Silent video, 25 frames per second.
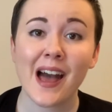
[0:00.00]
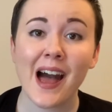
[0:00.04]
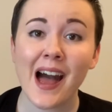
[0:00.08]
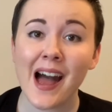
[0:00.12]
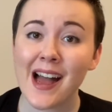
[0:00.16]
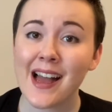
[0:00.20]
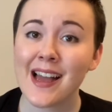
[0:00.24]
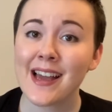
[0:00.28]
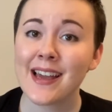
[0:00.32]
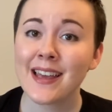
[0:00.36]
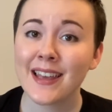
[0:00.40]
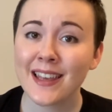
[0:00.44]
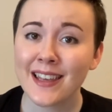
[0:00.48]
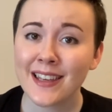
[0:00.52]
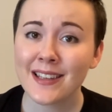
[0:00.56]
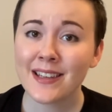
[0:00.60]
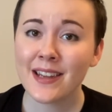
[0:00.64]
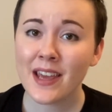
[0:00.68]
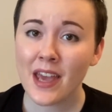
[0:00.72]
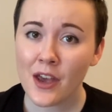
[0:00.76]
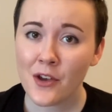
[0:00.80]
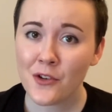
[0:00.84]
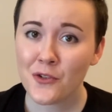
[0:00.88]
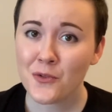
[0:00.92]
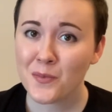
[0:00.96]

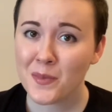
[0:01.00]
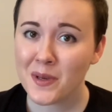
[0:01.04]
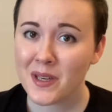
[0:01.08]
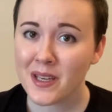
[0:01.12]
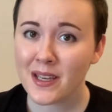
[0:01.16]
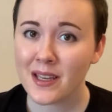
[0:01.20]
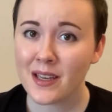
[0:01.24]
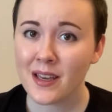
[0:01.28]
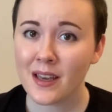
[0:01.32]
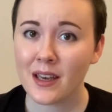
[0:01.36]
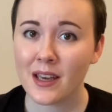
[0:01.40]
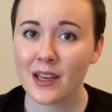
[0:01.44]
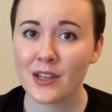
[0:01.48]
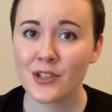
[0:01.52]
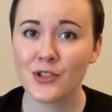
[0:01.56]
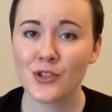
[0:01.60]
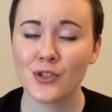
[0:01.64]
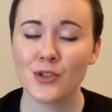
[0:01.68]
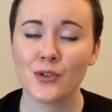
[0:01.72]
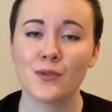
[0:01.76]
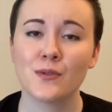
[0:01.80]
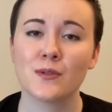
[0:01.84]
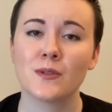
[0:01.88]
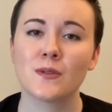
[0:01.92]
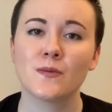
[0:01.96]
INFP, I
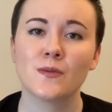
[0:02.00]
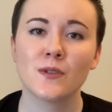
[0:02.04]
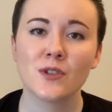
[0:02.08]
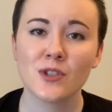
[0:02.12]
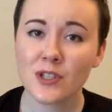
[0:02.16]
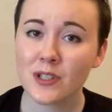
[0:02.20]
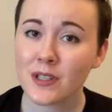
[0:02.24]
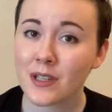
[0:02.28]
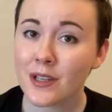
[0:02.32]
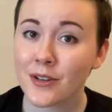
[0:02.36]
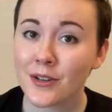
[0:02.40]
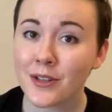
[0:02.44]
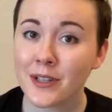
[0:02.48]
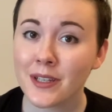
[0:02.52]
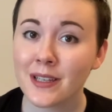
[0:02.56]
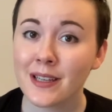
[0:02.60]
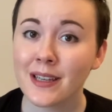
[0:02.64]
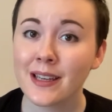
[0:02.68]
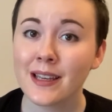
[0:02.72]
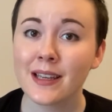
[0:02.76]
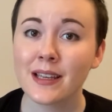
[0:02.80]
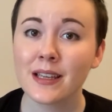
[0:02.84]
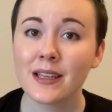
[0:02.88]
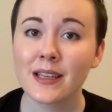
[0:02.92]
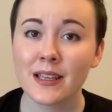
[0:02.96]
chose visionary,
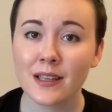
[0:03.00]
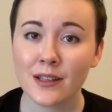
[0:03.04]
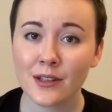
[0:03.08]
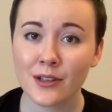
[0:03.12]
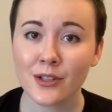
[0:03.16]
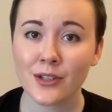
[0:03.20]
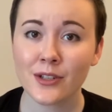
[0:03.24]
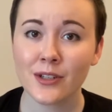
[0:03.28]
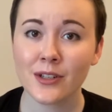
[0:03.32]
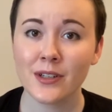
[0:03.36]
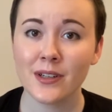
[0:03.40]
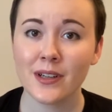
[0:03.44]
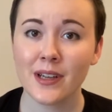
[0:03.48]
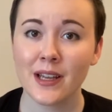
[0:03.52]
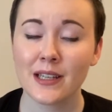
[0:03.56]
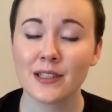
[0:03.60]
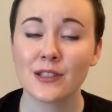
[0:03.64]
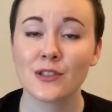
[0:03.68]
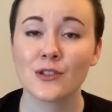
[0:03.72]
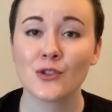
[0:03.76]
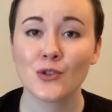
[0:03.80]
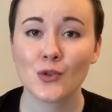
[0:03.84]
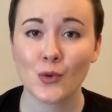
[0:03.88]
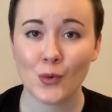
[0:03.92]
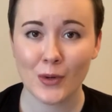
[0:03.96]
healer, and
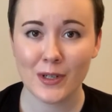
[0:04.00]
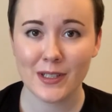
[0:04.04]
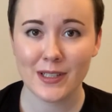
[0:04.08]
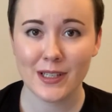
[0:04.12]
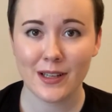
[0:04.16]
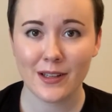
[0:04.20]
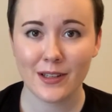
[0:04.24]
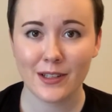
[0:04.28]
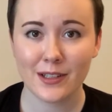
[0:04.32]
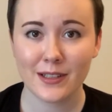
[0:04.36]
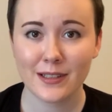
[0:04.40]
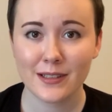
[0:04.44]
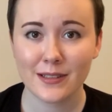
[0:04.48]
storyteller.